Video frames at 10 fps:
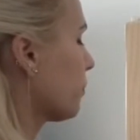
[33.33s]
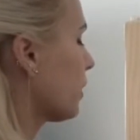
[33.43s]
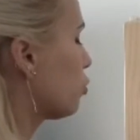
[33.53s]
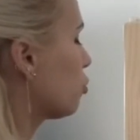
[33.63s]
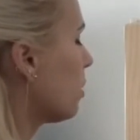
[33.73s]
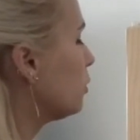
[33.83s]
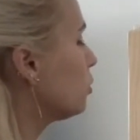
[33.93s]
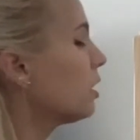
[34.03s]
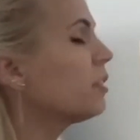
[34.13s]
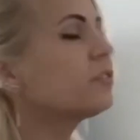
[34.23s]
Treble
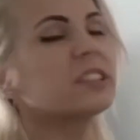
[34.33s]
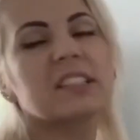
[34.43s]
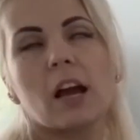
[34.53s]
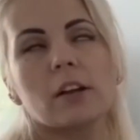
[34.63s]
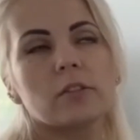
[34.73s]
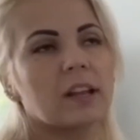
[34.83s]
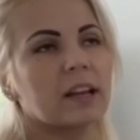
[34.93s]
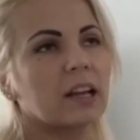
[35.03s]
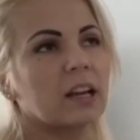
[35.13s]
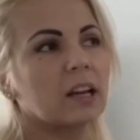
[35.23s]
clef is kind of
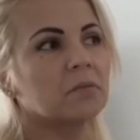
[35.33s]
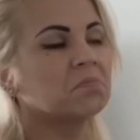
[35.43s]
like a